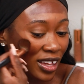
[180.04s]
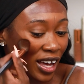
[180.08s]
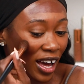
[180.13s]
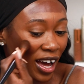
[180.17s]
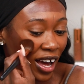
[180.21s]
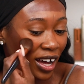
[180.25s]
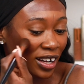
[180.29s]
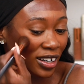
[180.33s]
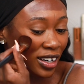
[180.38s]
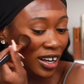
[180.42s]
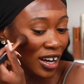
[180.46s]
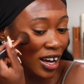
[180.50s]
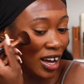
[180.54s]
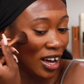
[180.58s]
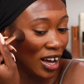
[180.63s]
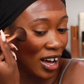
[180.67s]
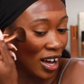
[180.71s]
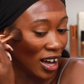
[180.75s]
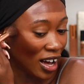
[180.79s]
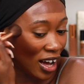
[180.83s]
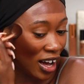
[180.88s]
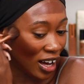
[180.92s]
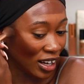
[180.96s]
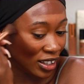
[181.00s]
that
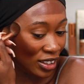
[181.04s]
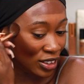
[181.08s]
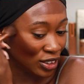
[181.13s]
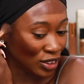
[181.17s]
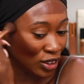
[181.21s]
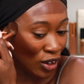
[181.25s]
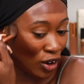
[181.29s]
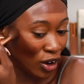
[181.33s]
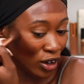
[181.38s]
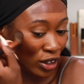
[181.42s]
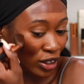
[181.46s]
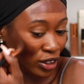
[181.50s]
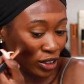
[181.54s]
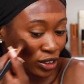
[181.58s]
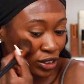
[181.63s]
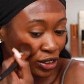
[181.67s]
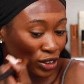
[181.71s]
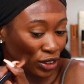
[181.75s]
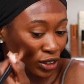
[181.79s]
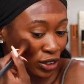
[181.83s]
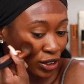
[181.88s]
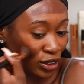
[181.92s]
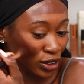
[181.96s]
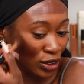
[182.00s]
I saw her
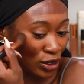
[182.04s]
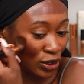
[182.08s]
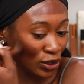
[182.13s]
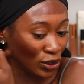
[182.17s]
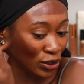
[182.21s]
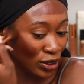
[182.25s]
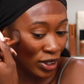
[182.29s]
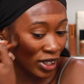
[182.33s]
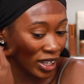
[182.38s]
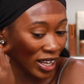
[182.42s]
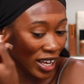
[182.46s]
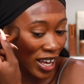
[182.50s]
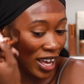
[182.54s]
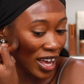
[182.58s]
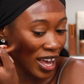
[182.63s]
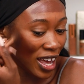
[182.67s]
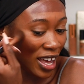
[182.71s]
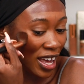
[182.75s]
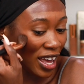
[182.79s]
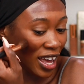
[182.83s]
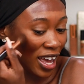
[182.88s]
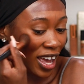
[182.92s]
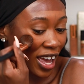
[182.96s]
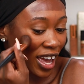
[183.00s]
do,
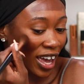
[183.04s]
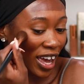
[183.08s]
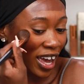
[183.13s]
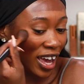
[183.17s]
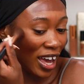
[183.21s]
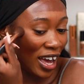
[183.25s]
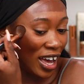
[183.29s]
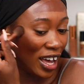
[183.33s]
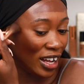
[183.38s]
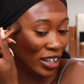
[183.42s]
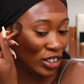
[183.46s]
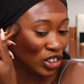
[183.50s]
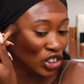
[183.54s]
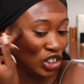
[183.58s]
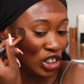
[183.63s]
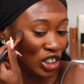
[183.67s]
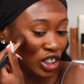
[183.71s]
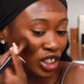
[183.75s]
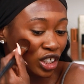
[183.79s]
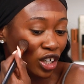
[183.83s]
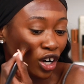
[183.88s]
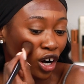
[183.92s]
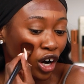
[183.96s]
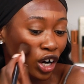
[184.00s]
and she
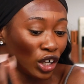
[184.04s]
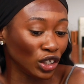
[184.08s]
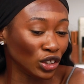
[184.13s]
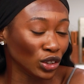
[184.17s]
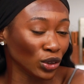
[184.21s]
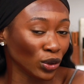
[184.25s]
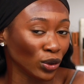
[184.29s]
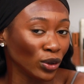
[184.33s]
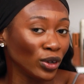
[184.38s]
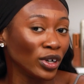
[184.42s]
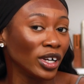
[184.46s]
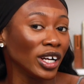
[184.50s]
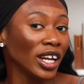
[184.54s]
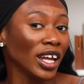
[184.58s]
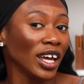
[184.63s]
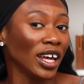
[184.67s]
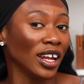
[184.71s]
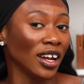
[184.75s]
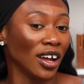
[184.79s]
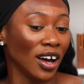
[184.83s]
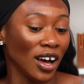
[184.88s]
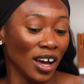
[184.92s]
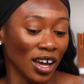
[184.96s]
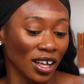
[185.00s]
contoured
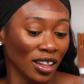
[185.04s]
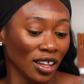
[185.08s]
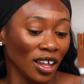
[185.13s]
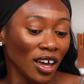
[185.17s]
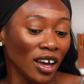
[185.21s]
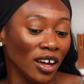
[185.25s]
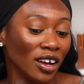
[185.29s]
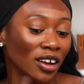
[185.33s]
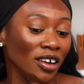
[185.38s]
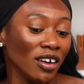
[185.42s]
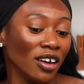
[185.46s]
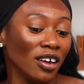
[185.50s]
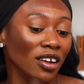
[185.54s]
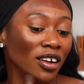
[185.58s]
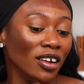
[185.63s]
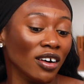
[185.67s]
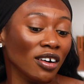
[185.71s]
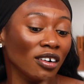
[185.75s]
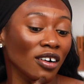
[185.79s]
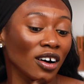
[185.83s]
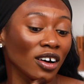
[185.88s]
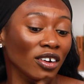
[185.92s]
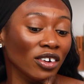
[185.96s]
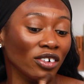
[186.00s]
and highlighted
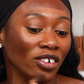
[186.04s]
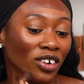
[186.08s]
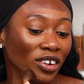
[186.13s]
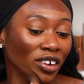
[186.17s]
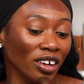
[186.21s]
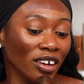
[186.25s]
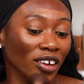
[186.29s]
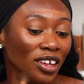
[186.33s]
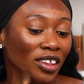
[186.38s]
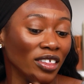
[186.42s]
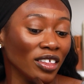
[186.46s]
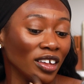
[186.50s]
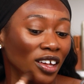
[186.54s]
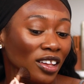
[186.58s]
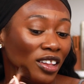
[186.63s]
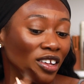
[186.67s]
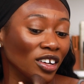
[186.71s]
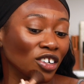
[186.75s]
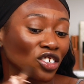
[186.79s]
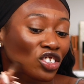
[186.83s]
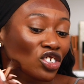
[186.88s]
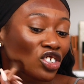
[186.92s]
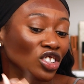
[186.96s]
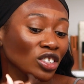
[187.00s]
underneath, and
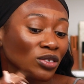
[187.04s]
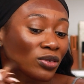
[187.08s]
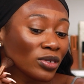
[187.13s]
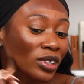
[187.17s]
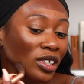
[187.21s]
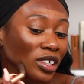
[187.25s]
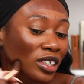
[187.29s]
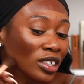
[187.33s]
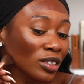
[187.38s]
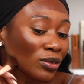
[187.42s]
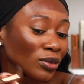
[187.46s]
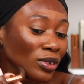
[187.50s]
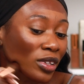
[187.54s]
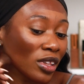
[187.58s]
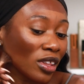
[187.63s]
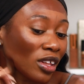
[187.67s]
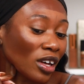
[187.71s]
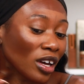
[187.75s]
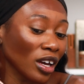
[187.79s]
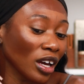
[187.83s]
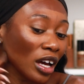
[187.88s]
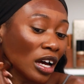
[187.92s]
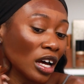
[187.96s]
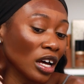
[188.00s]
then she went in with
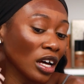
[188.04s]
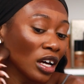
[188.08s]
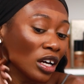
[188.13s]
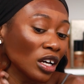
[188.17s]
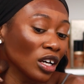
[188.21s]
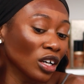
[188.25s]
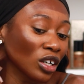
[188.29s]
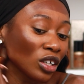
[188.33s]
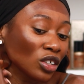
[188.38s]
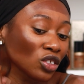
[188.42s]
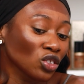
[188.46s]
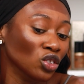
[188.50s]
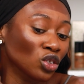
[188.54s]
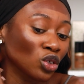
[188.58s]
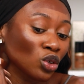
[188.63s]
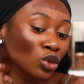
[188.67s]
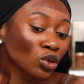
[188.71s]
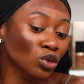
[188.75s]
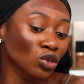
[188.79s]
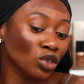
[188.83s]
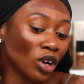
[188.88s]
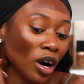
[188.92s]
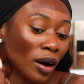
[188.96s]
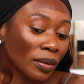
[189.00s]
like
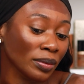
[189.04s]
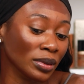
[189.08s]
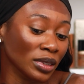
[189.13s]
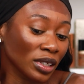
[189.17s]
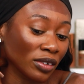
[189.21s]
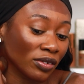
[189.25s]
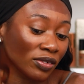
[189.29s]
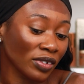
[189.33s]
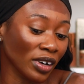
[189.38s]
2 drops of